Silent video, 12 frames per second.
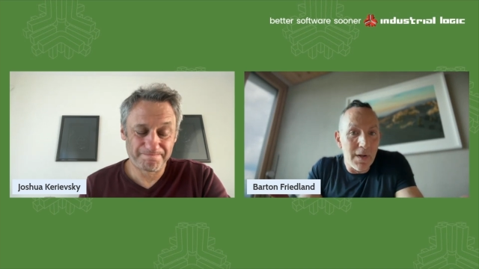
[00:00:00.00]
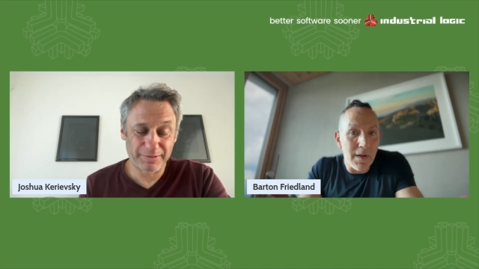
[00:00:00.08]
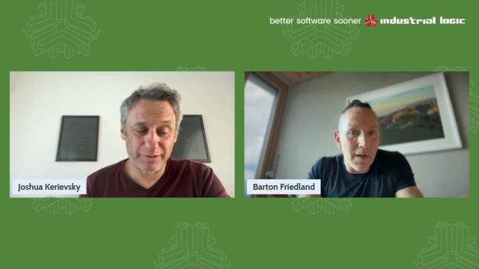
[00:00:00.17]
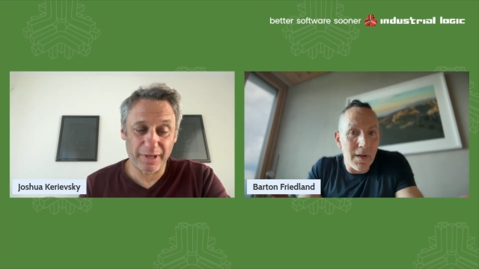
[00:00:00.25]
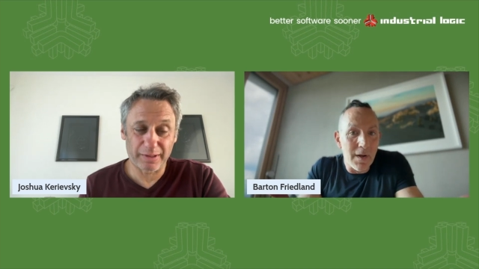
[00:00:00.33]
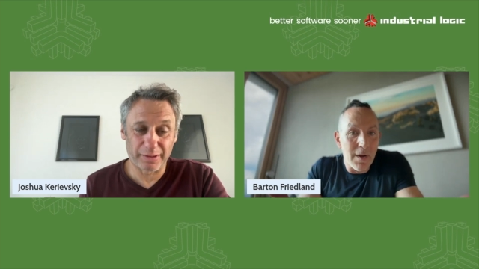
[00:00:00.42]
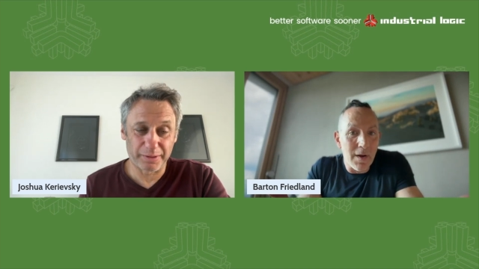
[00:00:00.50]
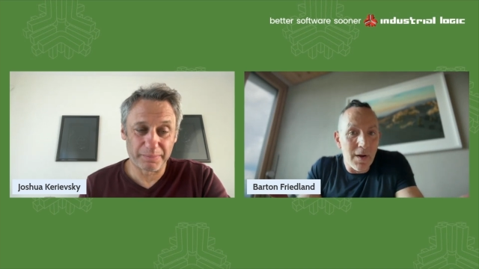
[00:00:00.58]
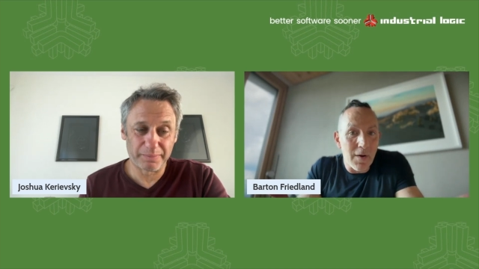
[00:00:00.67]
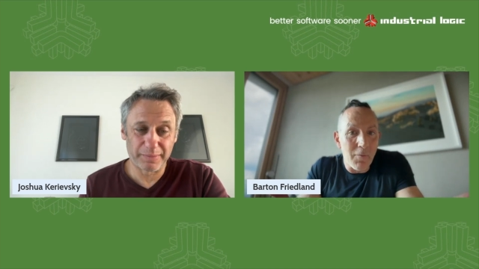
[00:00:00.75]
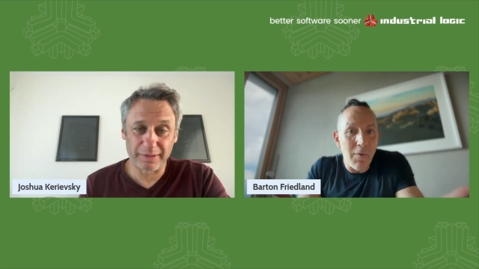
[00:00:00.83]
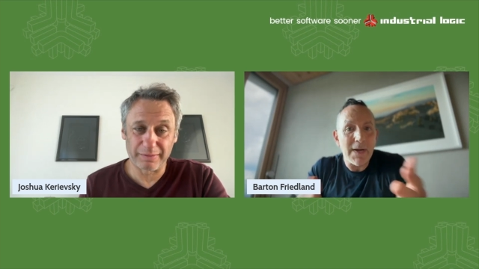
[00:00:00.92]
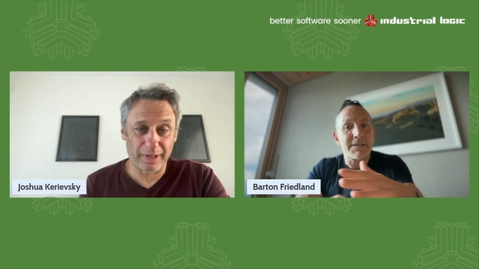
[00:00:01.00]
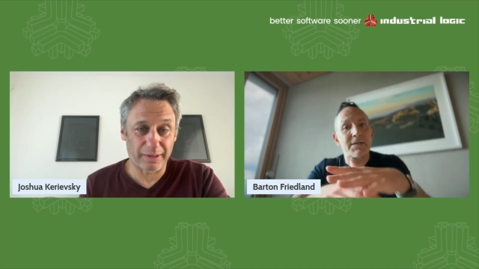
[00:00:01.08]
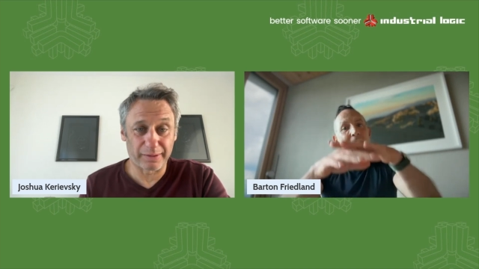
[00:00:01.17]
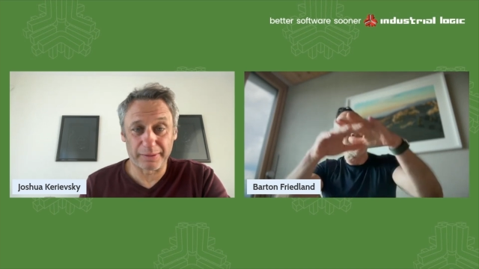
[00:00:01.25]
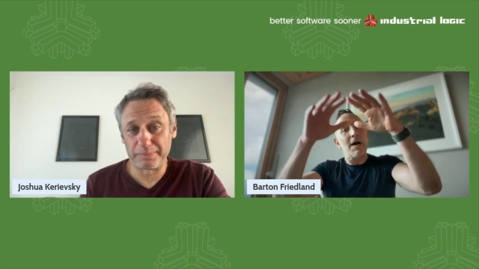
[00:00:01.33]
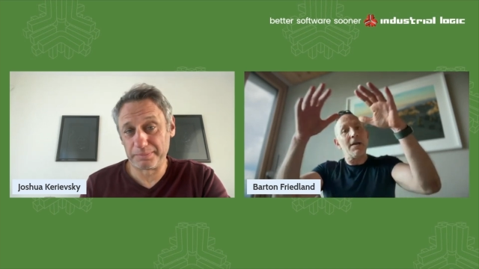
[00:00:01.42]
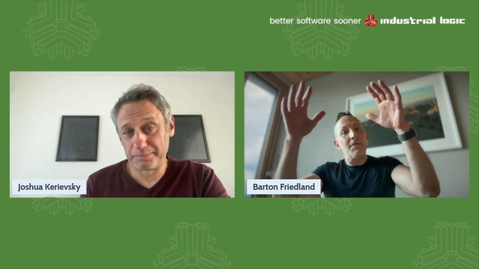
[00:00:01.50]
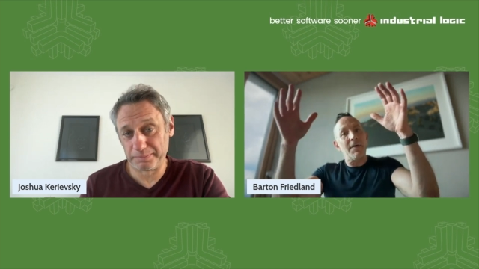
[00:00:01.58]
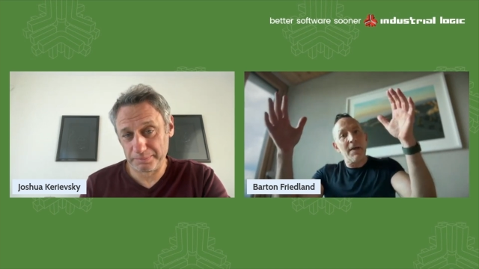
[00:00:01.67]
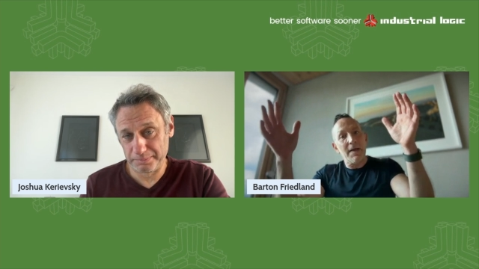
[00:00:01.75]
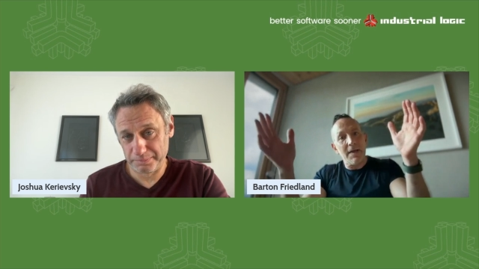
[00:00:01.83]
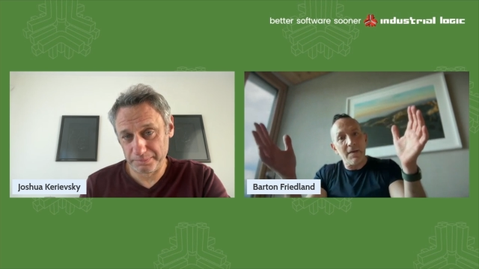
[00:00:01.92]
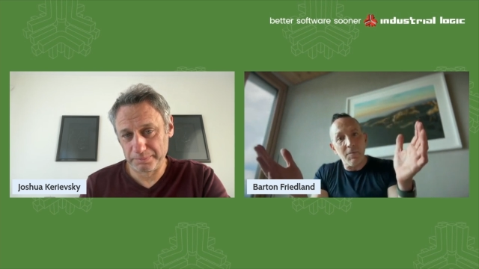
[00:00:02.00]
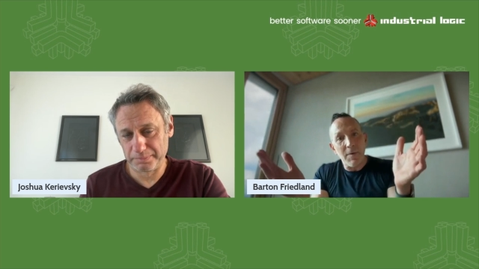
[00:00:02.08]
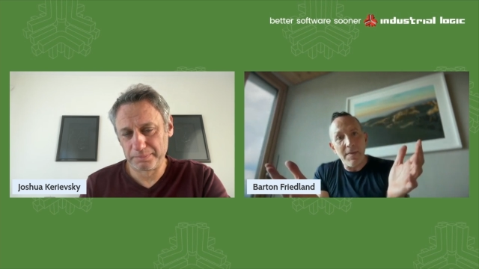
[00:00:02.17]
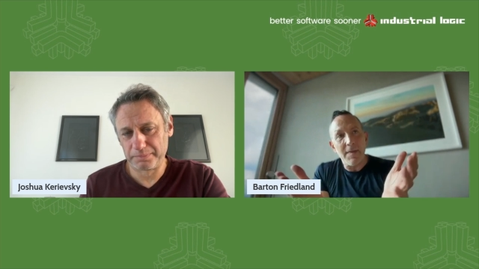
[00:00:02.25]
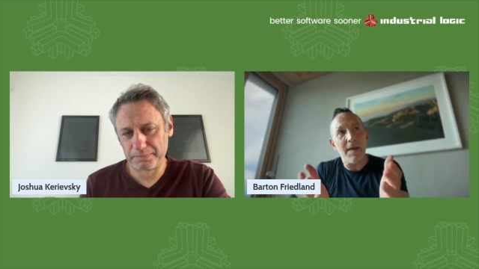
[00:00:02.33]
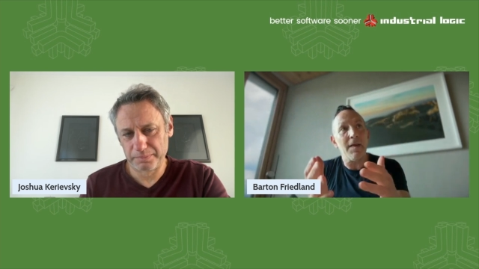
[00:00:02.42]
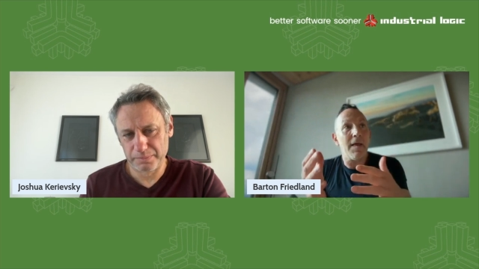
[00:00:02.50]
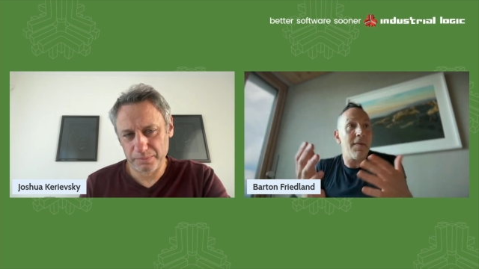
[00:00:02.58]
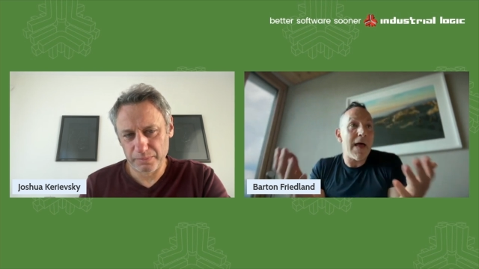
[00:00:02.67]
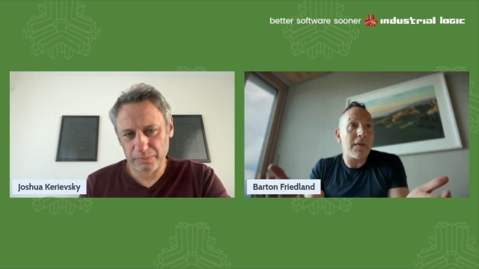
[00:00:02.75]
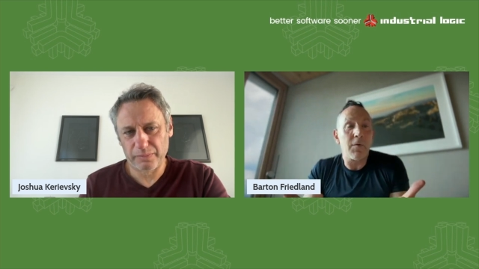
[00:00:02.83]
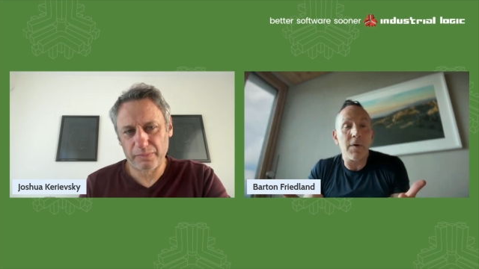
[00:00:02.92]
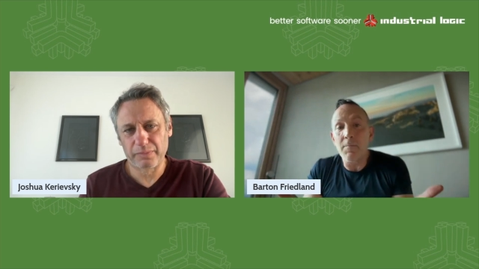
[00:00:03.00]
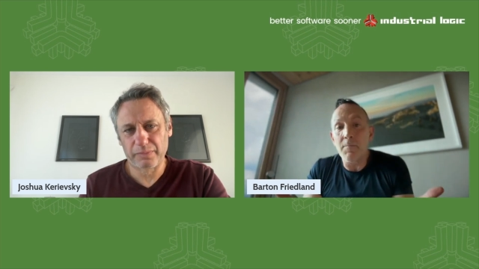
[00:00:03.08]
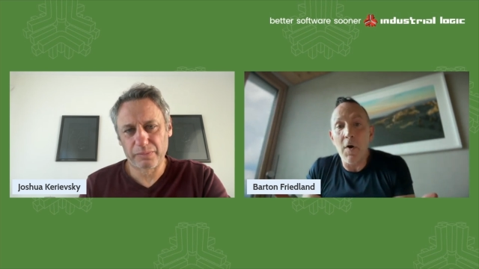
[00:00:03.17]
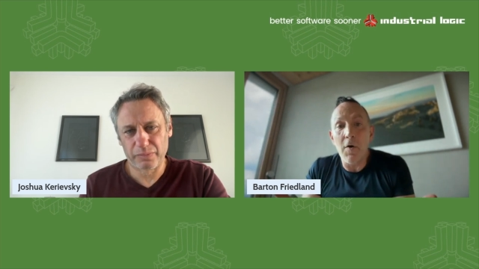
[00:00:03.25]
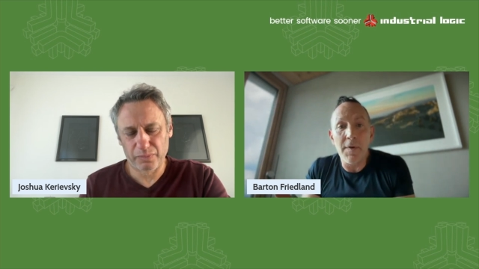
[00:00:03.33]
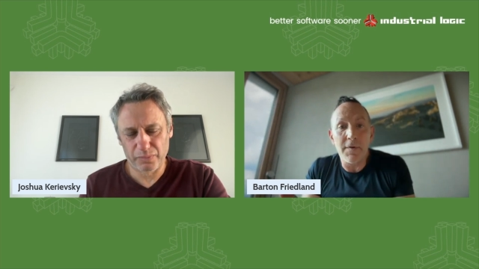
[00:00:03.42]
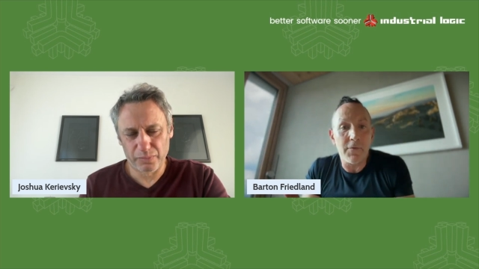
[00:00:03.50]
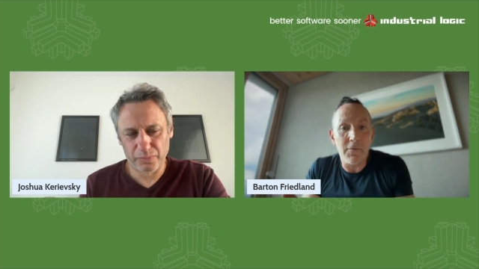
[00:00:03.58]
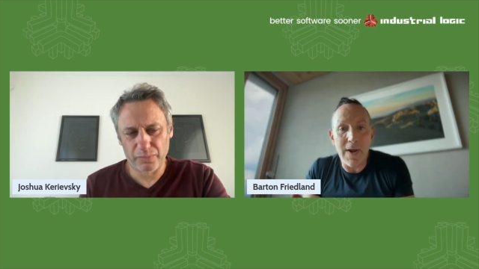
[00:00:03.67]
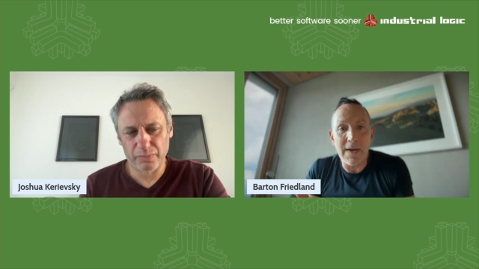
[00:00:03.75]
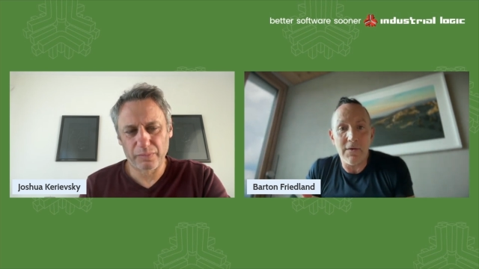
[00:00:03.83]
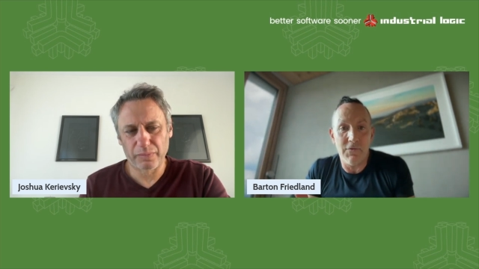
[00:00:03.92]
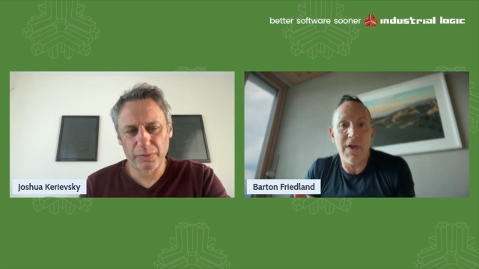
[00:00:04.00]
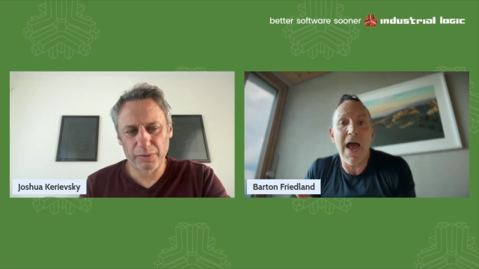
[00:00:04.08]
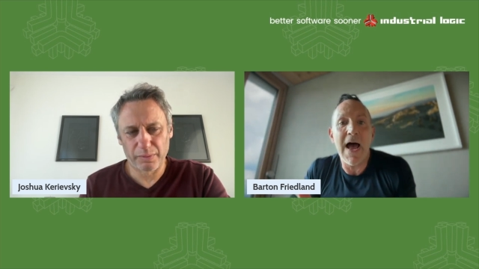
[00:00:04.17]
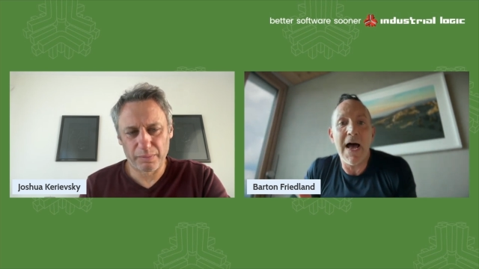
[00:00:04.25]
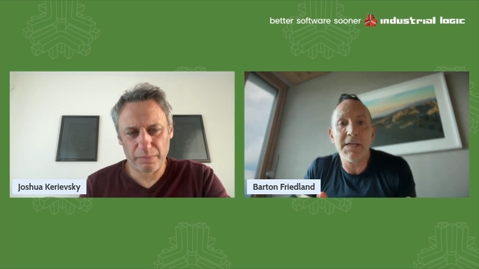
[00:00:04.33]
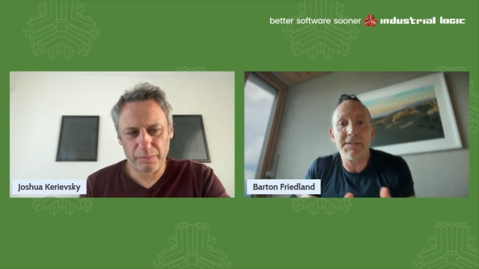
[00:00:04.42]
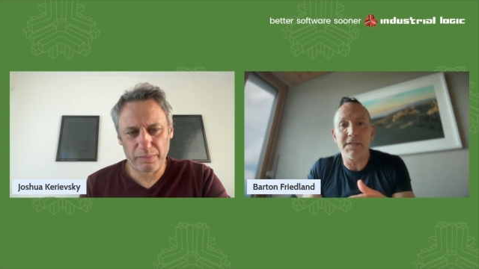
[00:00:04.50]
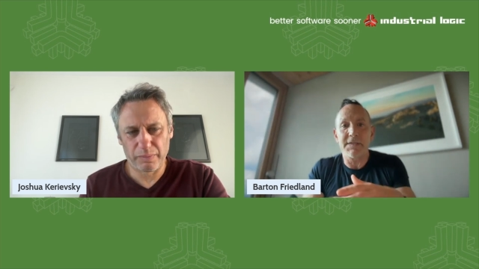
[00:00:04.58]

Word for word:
Speaker 1: Exactly. Right. Exactly. So it, it's when, it, and that's what a moment of great jazz is.